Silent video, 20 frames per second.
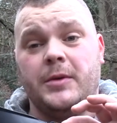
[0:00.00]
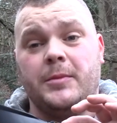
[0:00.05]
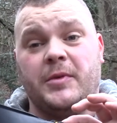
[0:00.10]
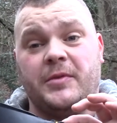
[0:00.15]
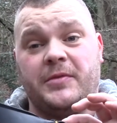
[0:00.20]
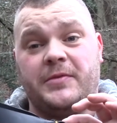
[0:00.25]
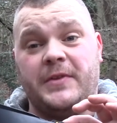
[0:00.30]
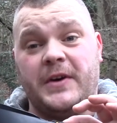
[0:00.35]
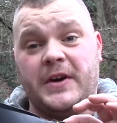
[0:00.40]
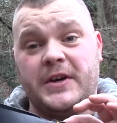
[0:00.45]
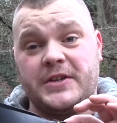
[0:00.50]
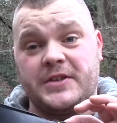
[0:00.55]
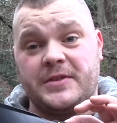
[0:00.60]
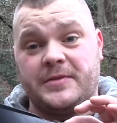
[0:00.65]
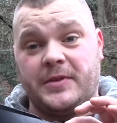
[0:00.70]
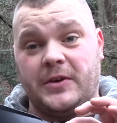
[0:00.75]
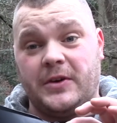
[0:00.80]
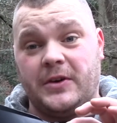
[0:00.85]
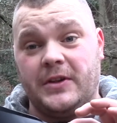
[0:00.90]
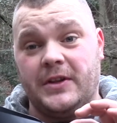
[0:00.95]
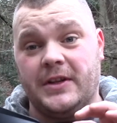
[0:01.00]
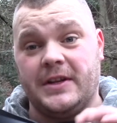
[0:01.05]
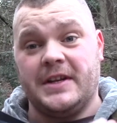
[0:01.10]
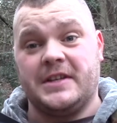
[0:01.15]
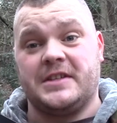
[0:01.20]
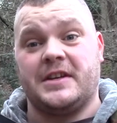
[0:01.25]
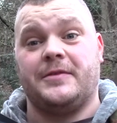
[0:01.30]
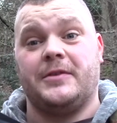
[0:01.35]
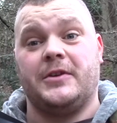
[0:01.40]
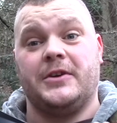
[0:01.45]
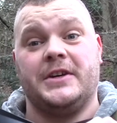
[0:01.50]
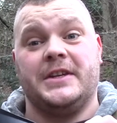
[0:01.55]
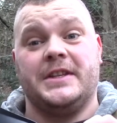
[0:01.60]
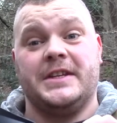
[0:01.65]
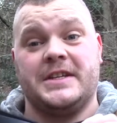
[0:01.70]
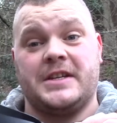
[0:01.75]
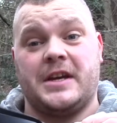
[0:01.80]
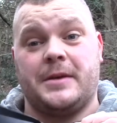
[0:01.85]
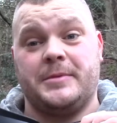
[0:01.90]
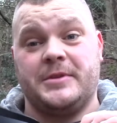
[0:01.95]
But first of all, let's have a look at
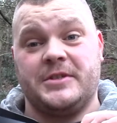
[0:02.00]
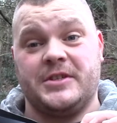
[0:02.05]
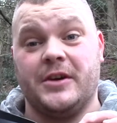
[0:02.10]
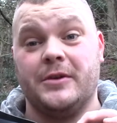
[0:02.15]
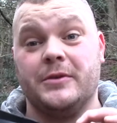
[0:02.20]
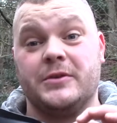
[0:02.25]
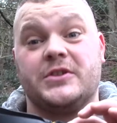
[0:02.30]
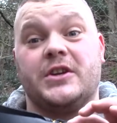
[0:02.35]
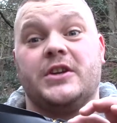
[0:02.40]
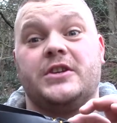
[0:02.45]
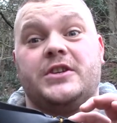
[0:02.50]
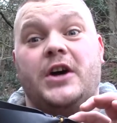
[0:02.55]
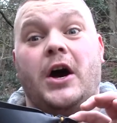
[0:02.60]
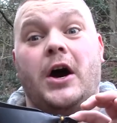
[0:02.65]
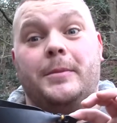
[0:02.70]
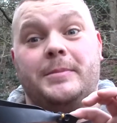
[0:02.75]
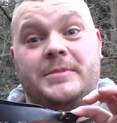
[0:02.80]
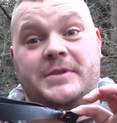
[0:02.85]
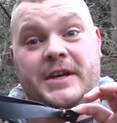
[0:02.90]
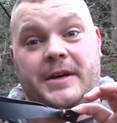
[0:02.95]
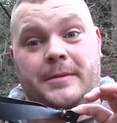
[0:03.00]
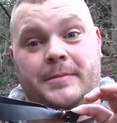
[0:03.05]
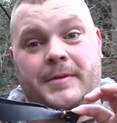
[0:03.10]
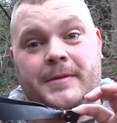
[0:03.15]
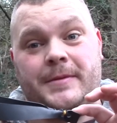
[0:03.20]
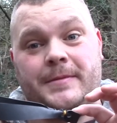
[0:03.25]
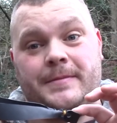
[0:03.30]
this episode's top tip.